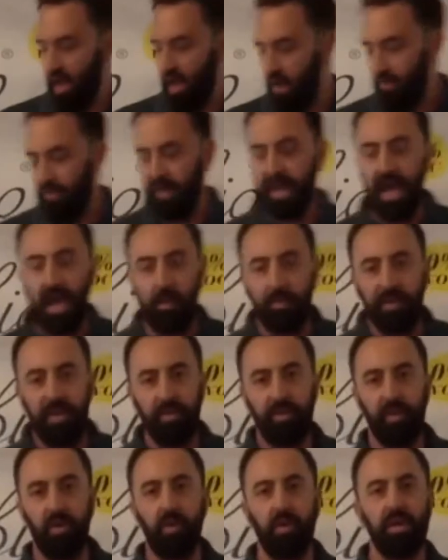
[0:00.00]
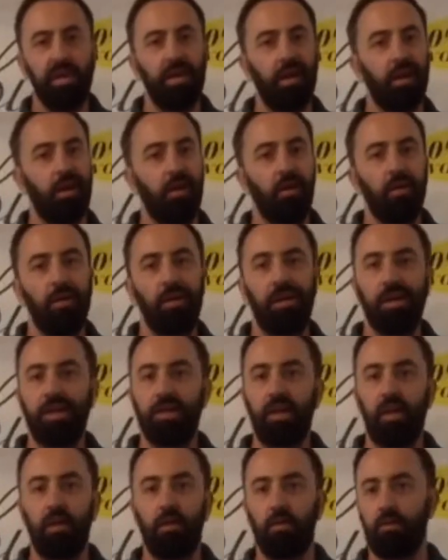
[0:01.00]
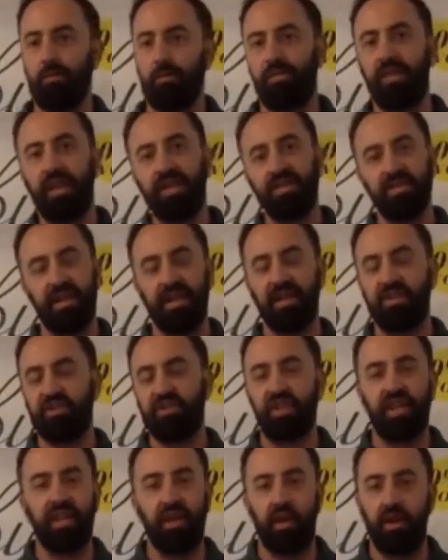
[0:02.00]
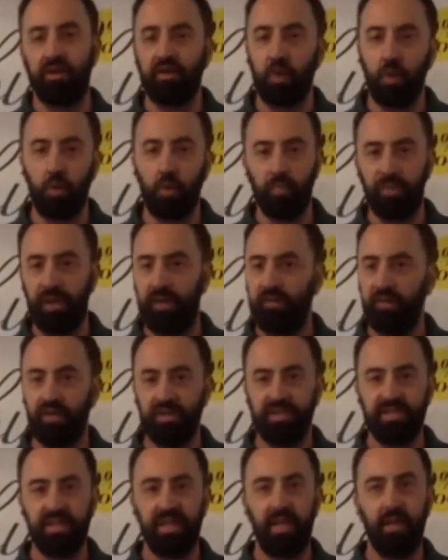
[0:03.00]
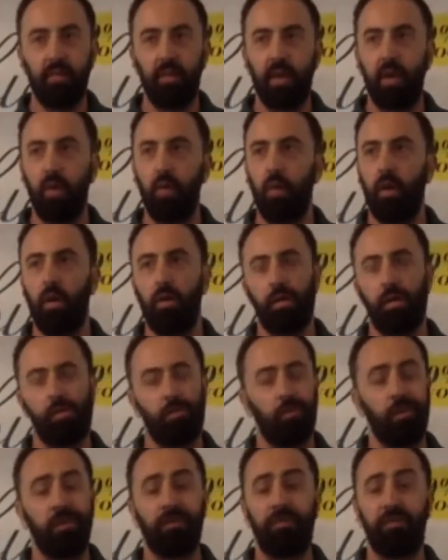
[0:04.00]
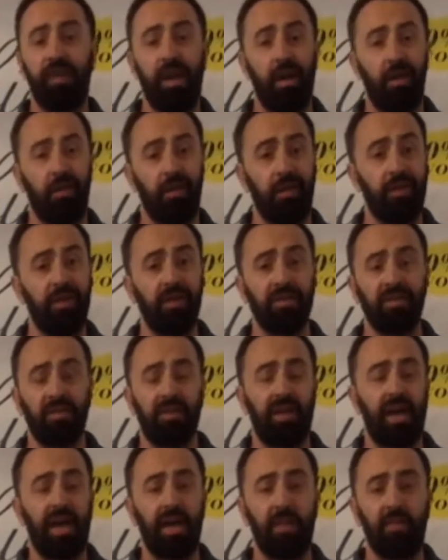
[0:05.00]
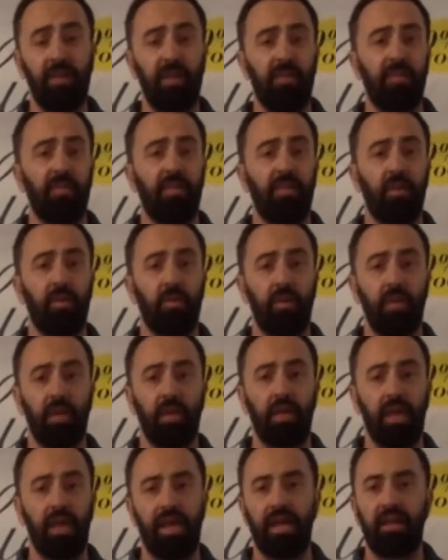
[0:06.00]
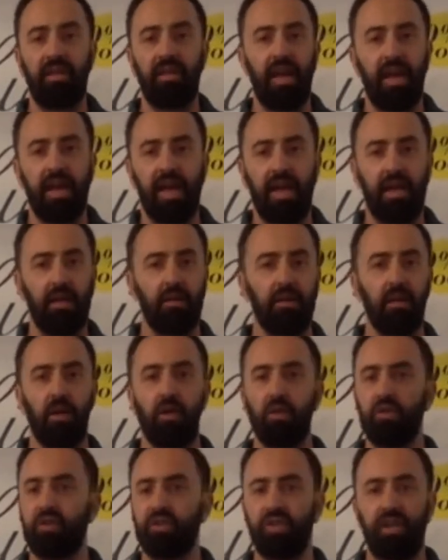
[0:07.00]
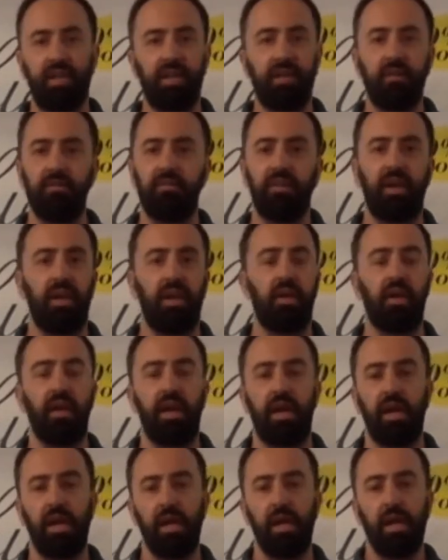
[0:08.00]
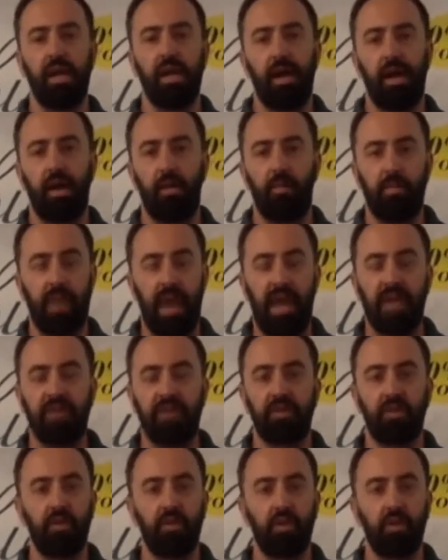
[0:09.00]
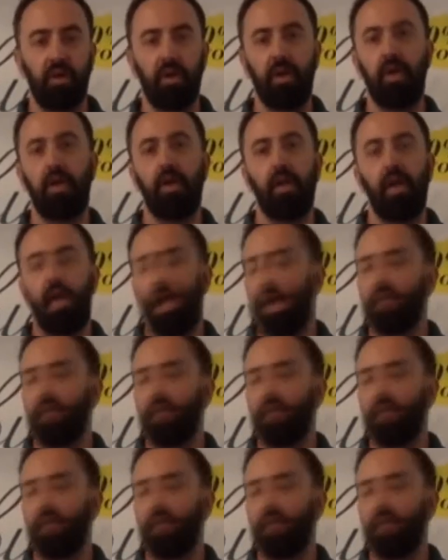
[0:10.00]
But yeah, people, things like sheen are a total preference thing, but we've found that there's a lot of people that really like that kind of low sheen, very natural look. And of